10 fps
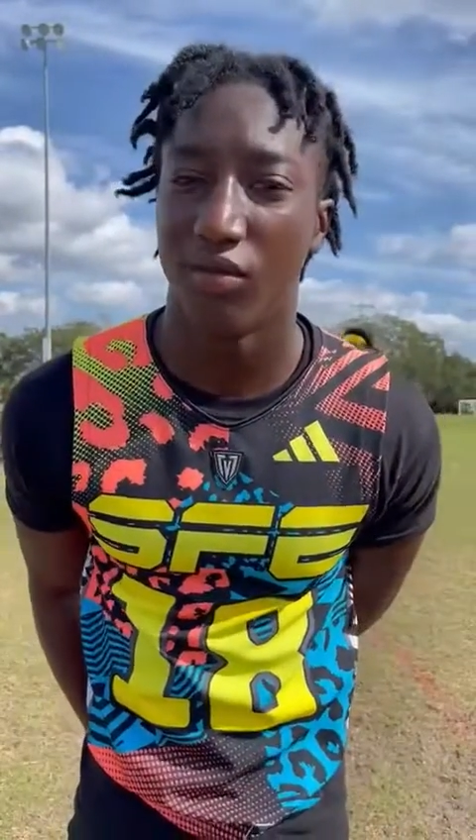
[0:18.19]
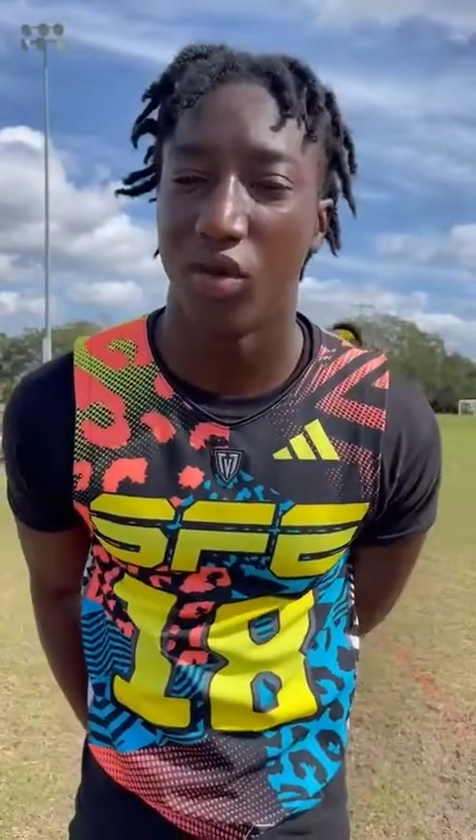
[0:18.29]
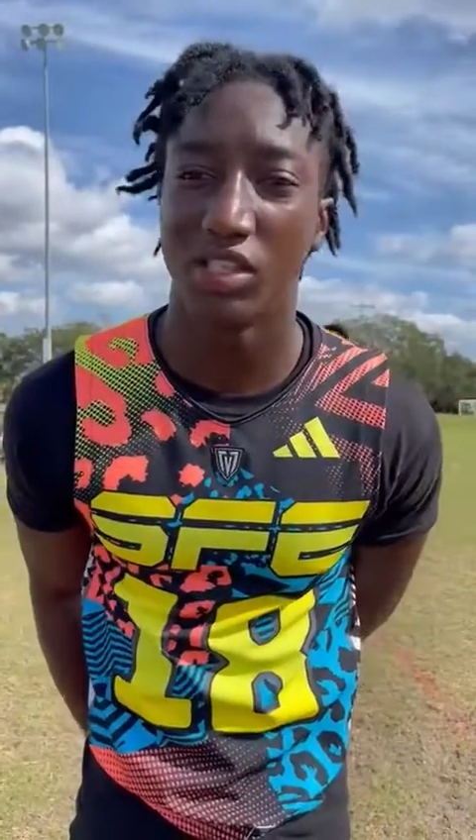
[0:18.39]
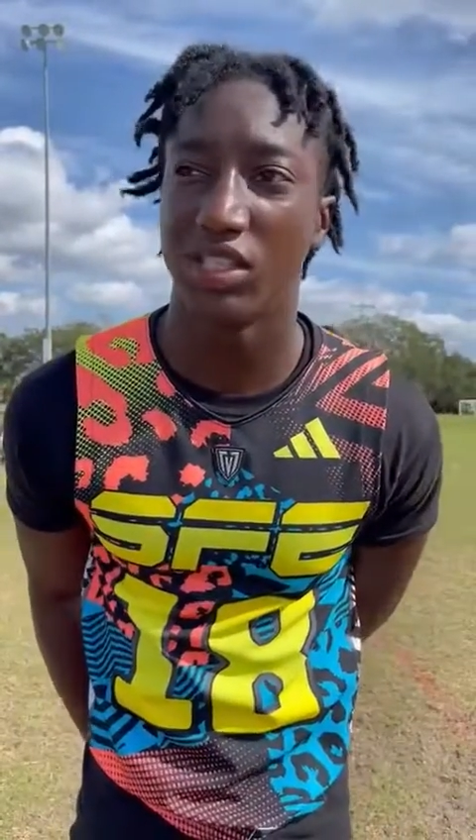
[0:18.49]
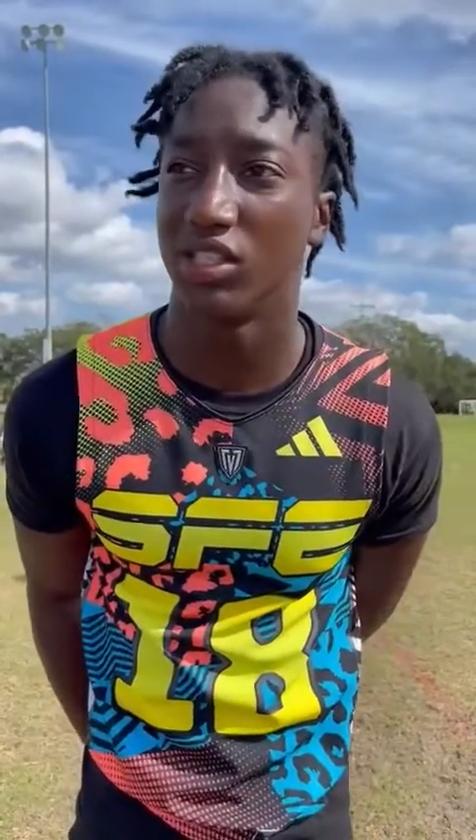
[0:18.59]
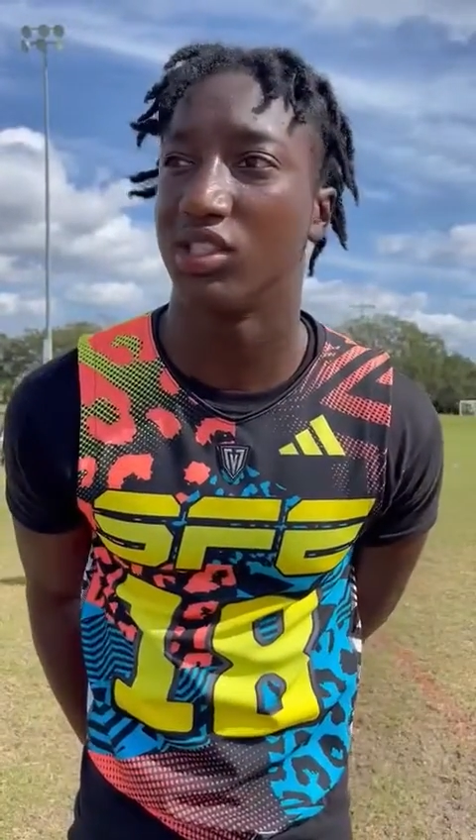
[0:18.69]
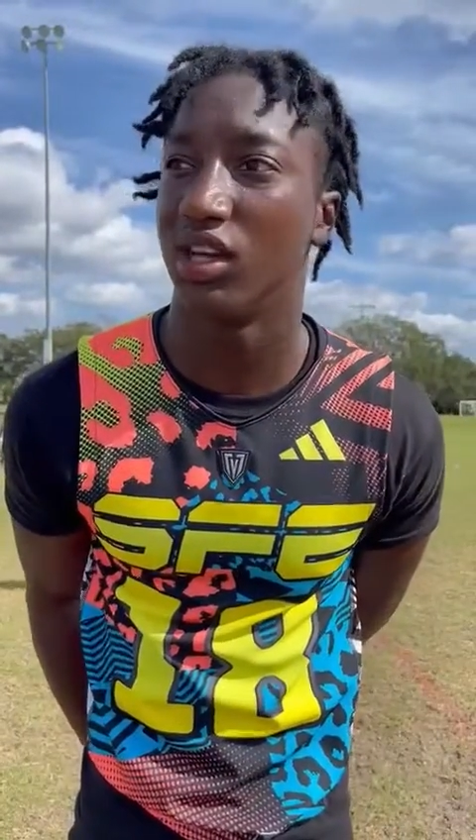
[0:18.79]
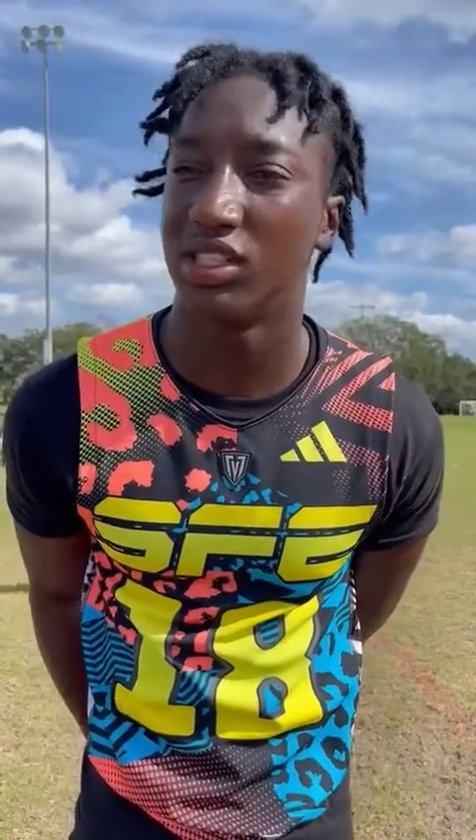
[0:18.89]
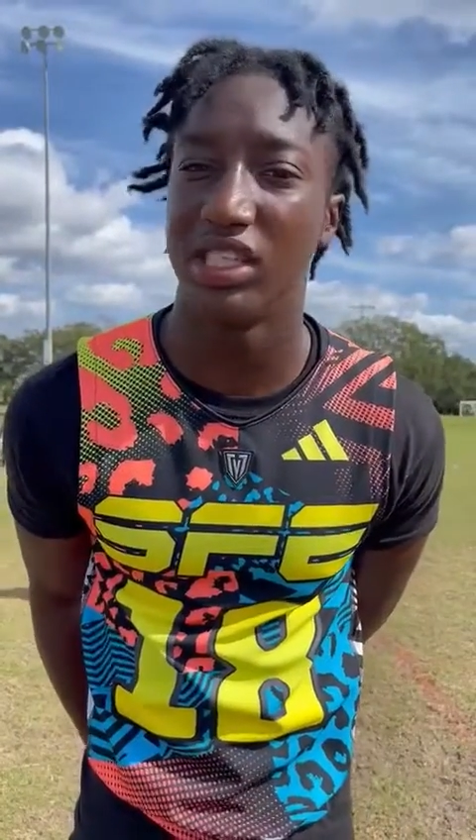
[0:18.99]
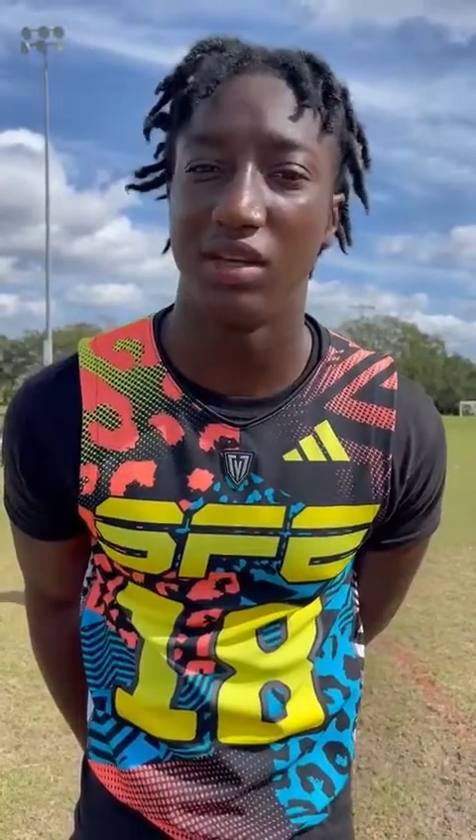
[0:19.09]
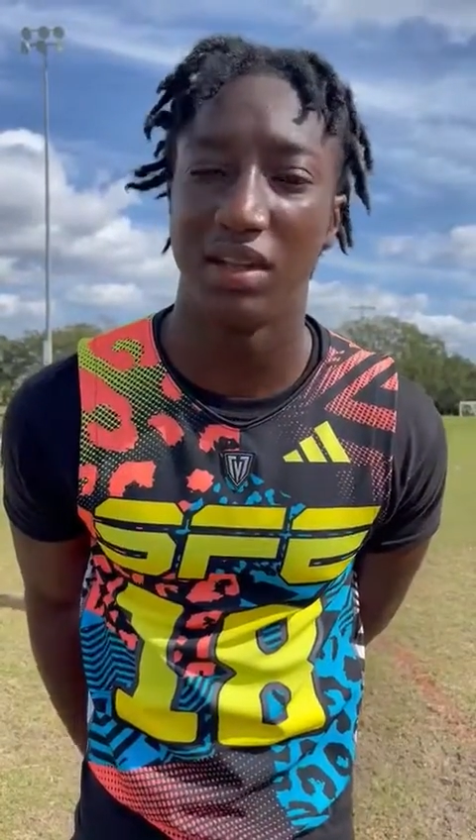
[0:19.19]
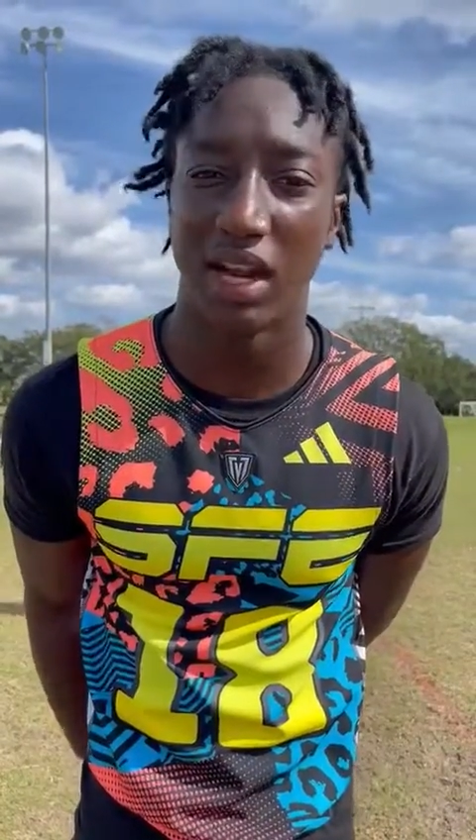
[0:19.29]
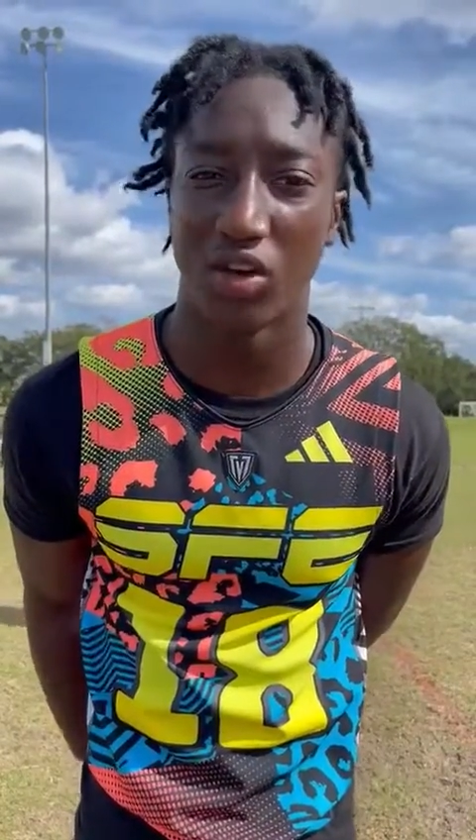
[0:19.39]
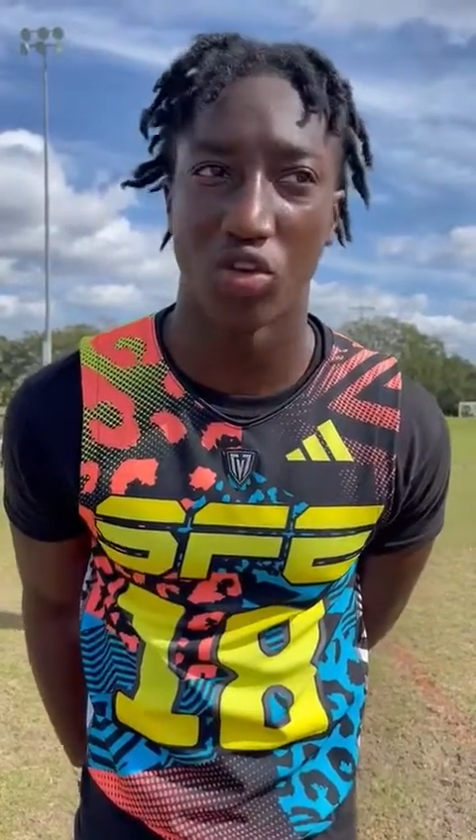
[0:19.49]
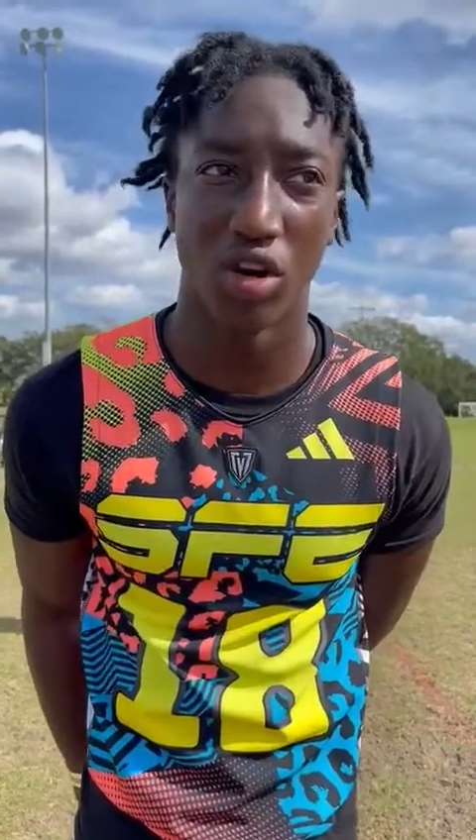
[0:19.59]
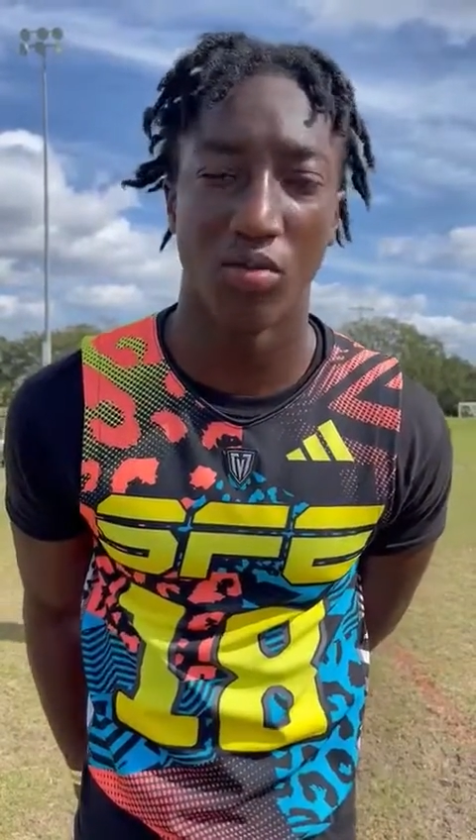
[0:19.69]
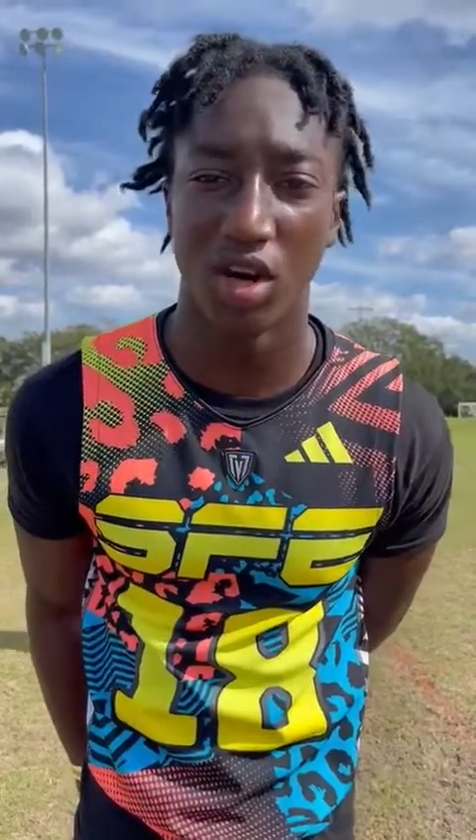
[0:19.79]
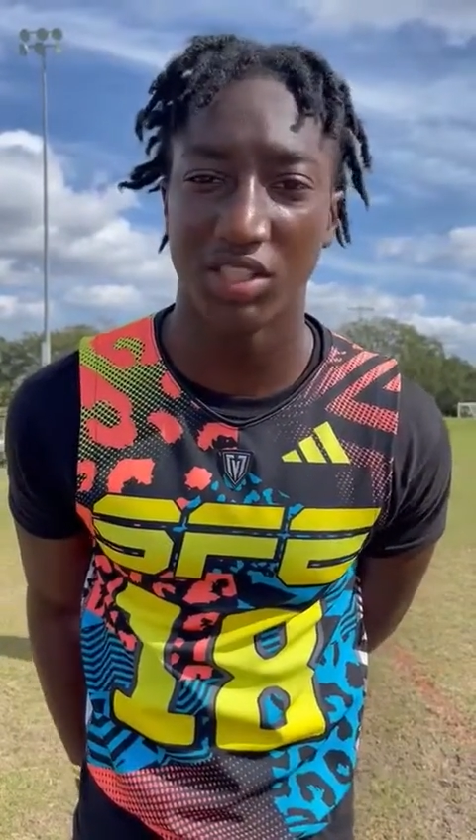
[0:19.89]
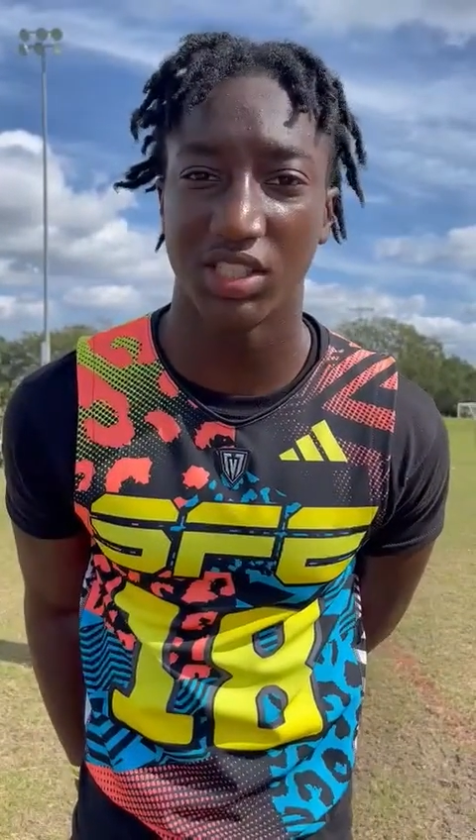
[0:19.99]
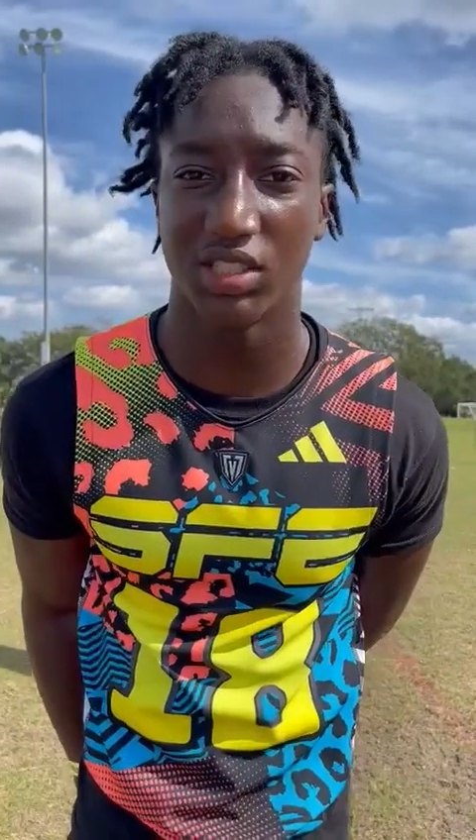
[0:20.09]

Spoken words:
watching a team that I grew up watching.